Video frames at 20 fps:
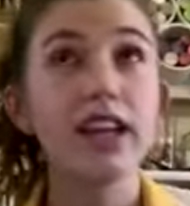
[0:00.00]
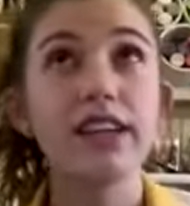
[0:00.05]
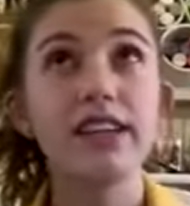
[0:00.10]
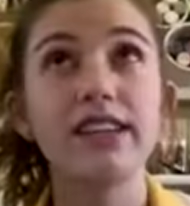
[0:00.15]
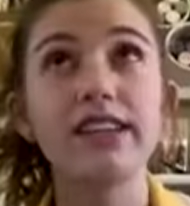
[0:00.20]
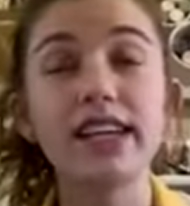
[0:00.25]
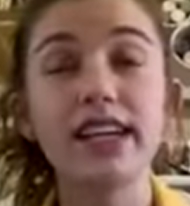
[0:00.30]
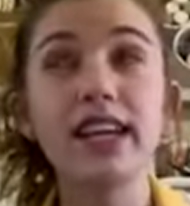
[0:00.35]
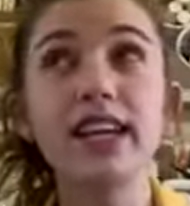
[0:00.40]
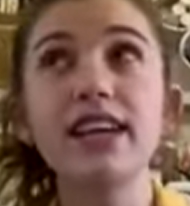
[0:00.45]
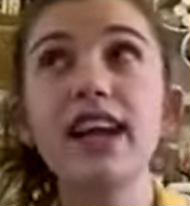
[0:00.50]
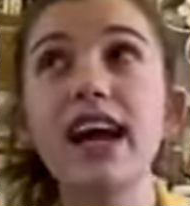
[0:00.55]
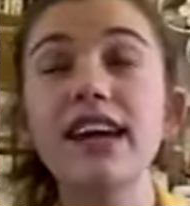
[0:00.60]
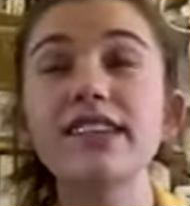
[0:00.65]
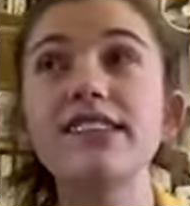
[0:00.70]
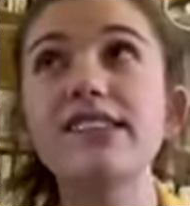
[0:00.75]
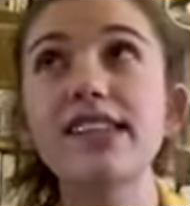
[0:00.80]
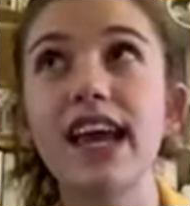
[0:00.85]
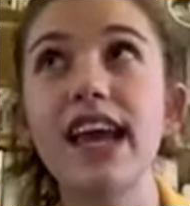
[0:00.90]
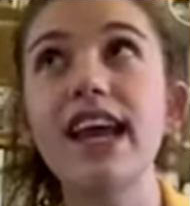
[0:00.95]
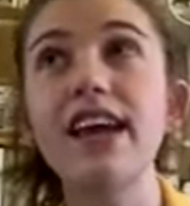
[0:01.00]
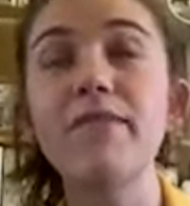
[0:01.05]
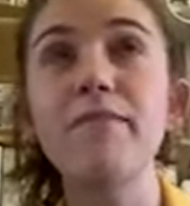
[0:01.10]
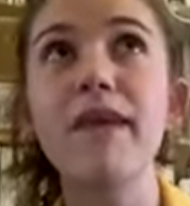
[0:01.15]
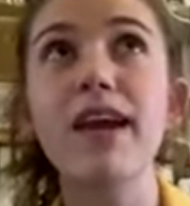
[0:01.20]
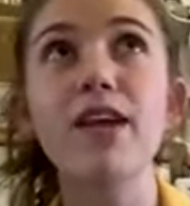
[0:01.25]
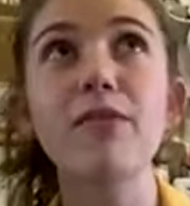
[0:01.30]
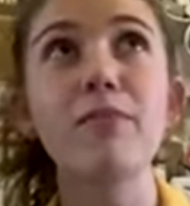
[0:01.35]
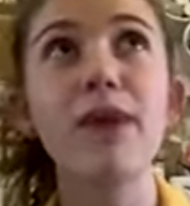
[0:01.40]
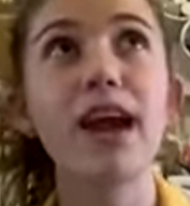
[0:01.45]
Didn't I Say to
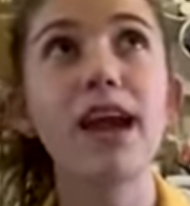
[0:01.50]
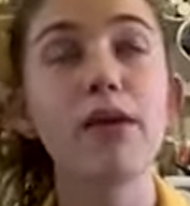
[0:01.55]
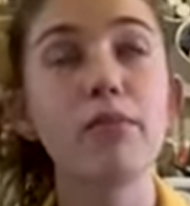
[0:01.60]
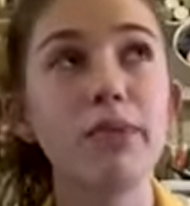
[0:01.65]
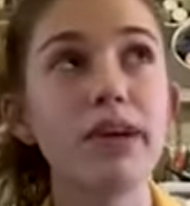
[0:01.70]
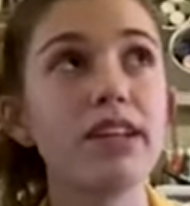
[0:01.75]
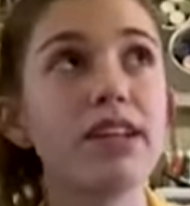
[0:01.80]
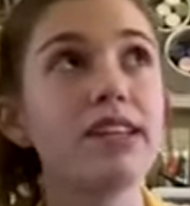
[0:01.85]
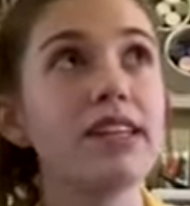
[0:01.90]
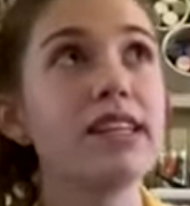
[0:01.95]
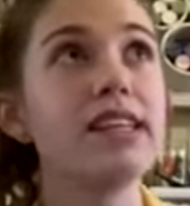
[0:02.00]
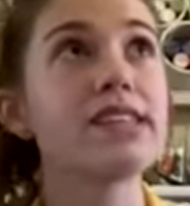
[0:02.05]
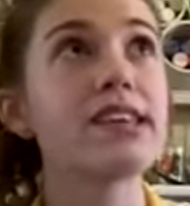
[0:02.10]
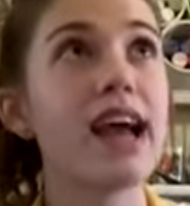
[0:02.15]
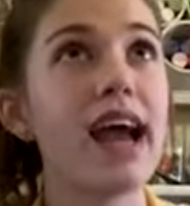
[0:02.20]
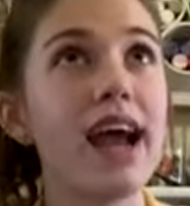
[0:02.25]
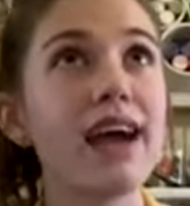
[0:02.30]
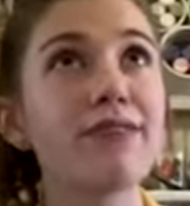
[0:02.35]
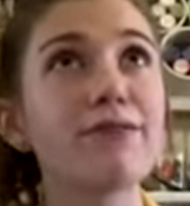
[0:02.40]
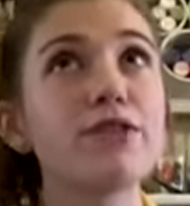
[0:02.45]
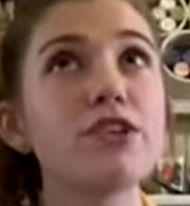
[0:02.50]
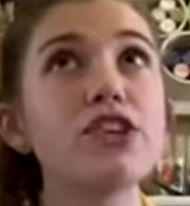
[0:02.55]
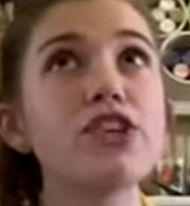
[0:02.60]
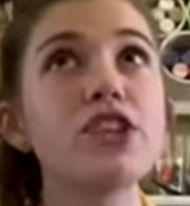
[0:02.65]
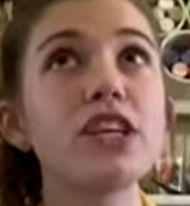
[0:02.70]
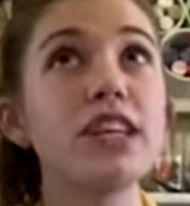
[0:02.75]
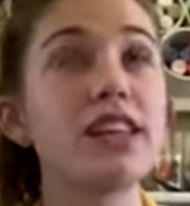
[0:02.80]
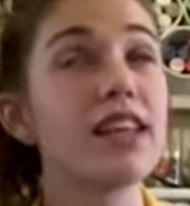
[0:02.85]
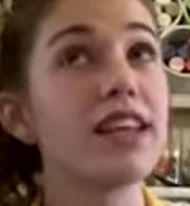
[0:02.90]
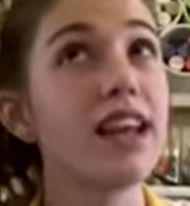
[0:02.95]
Make My Abilities Average
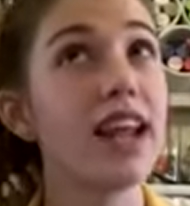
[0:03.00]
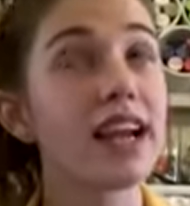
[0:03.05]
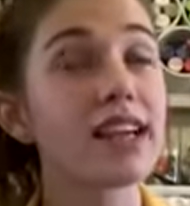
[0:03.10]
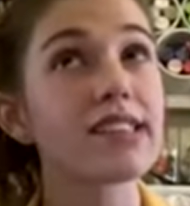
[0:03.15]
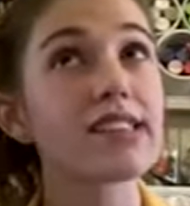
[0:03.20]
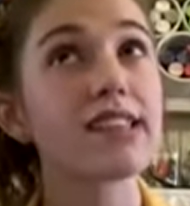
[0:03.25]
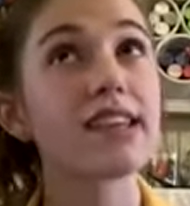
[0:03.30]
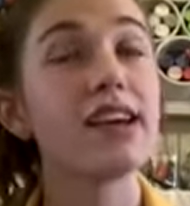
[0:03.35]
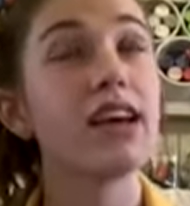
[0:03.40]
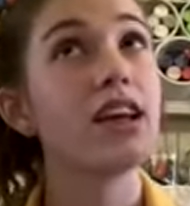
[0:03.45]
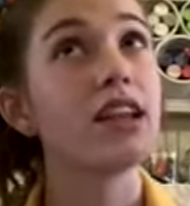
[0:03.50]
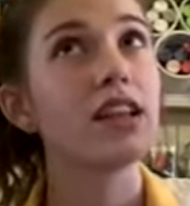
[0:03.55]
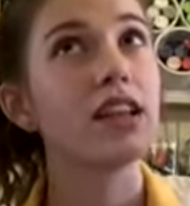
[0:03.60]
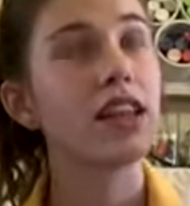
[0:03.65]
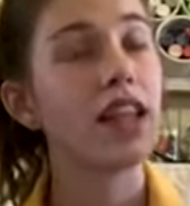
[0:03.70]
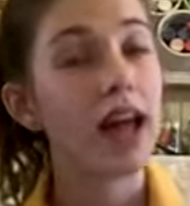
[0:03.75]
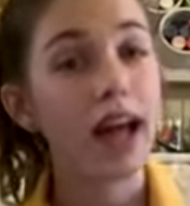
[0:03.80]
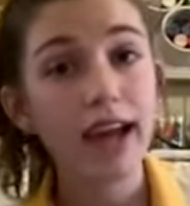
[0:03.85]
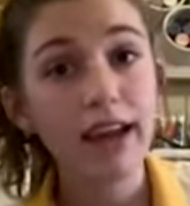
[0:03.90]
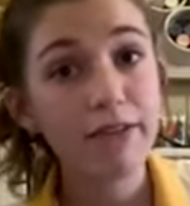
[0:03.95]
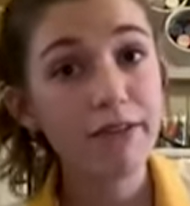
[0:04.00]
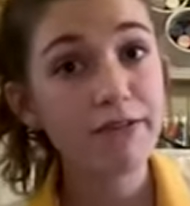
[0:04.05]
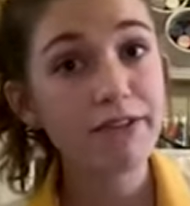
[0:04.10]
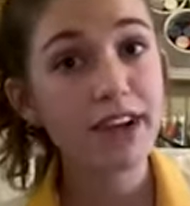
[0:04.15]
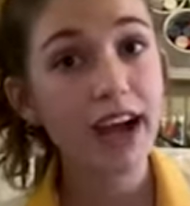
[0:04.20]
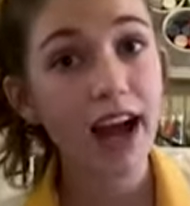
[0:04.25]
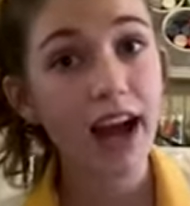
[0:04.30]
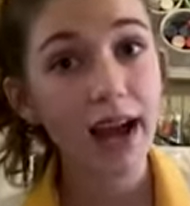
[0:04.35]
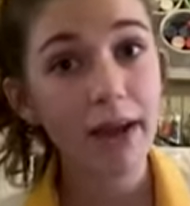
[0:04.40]
in the Next Lifetime?